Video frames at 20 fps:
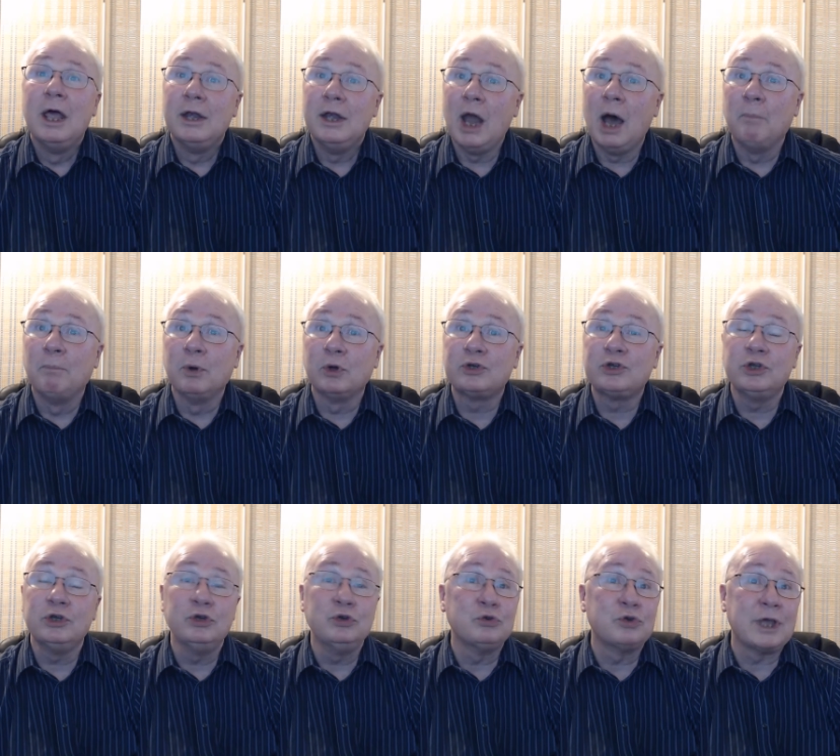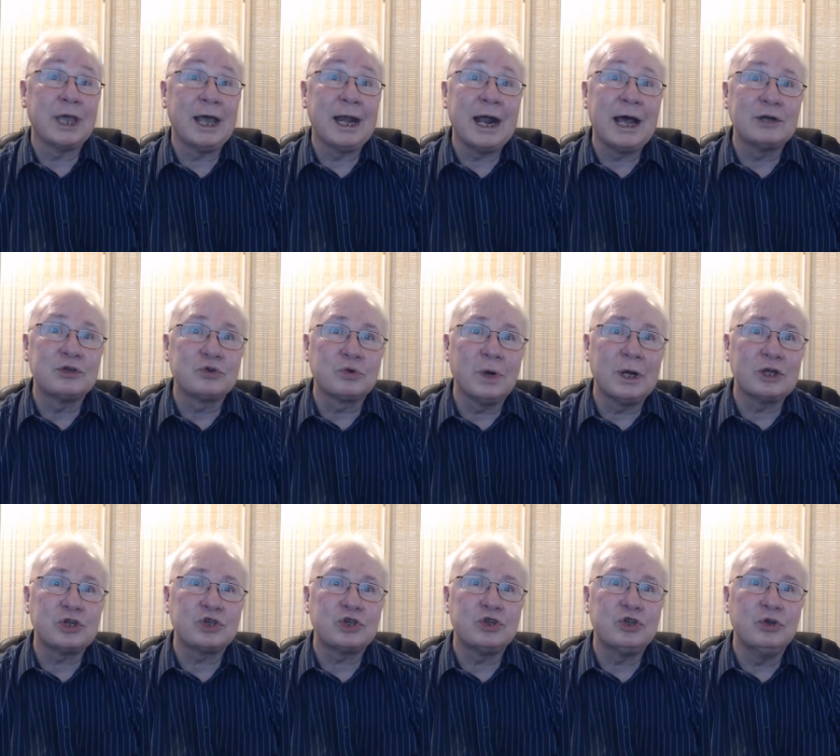Number 2, can I
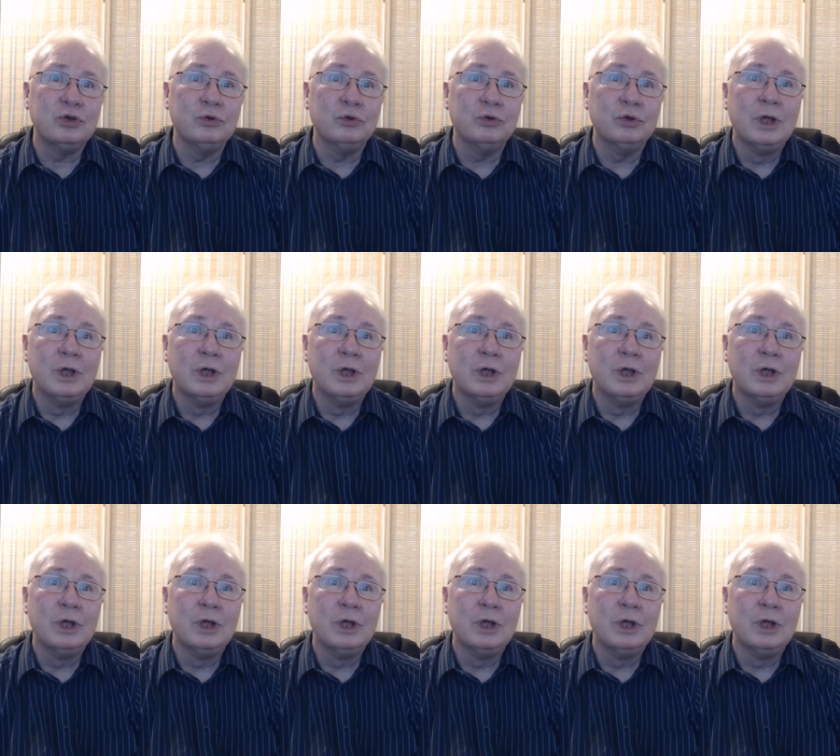trust you?